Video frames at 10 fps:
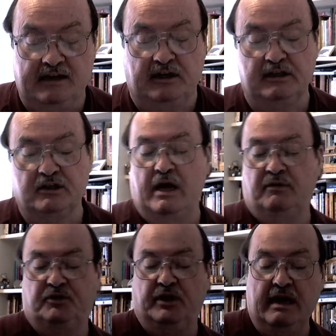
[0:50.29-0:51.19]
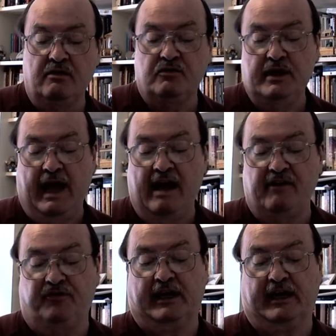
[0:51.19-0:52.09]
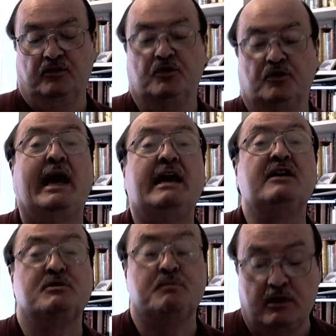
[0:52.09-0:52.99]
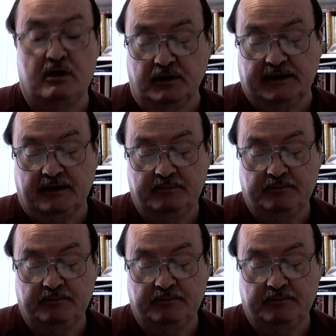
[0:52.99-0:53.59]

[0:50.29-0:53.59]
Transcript: telegraphs every affect to the last balcony.